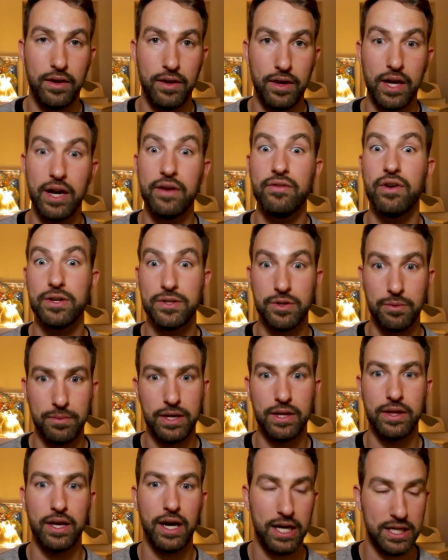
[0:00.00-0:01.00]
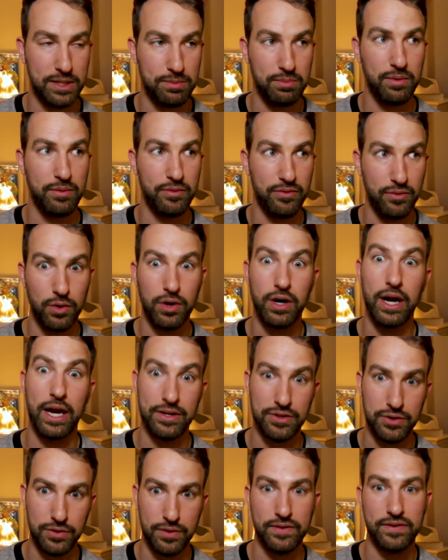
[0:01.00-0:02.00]
And I've also been in the hospital before,
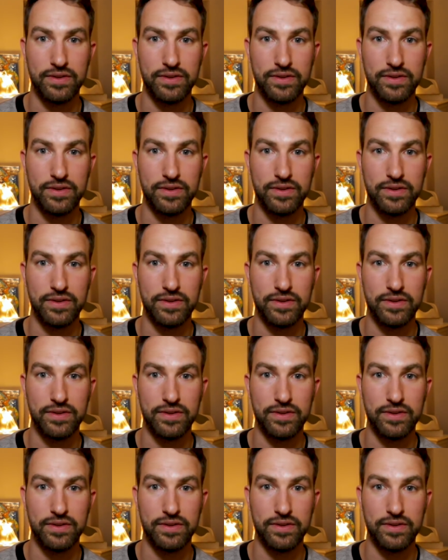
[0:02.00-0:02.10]
as you can